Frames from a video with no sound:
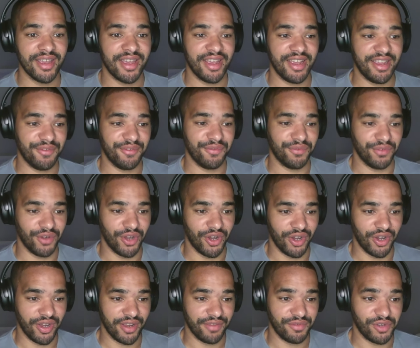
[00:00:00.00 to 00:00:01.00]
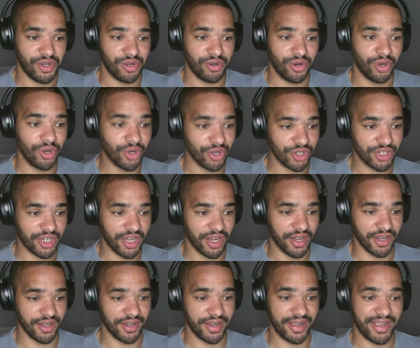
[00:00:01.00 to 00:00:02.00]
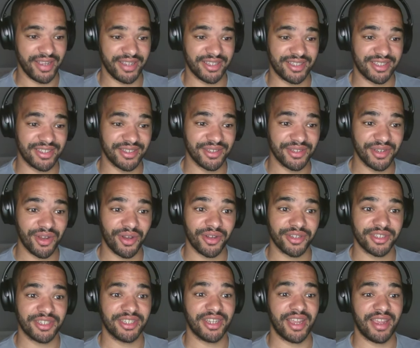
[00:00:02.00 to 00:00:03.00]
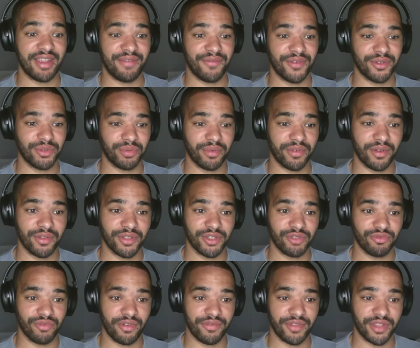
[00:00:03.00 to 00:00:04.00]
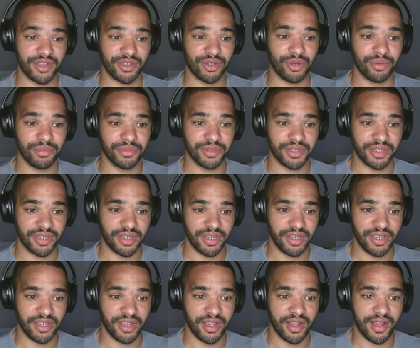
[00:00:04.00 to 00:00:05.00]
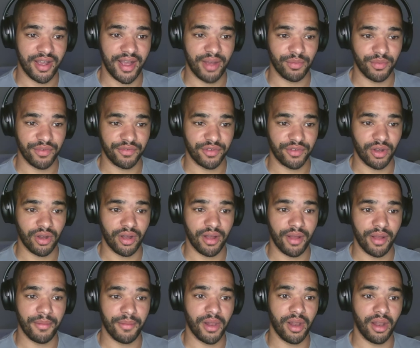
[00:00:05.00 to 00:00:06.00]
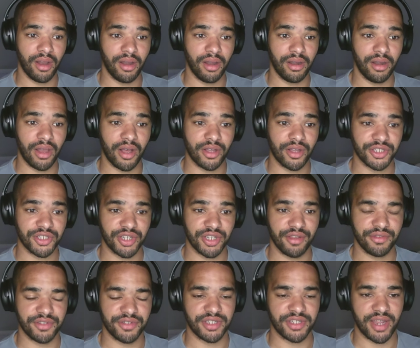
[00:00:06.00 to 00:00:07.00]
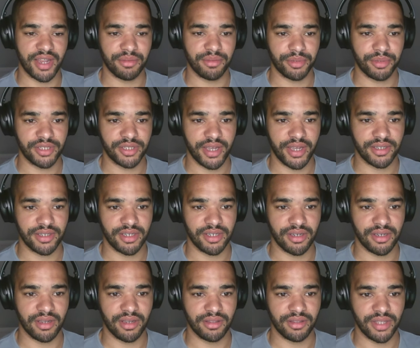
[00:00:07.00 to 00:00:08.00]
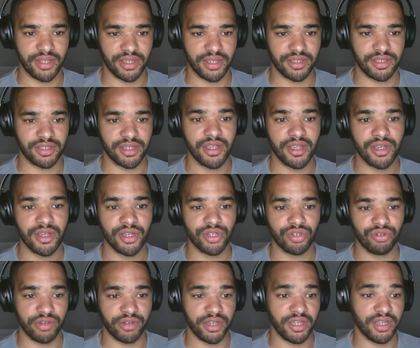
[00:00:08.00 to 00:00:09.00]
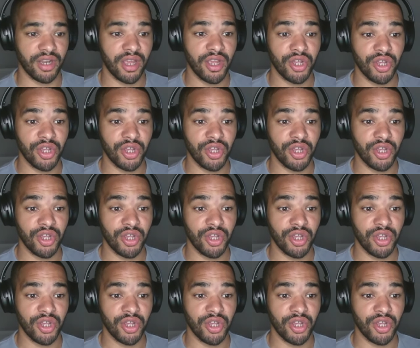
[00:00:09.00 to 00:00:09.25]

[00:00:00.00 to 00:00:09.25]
If not, if you're a hooker, it's not safe, as we've got this river that comes in here and we've got lots of sand protecting this green.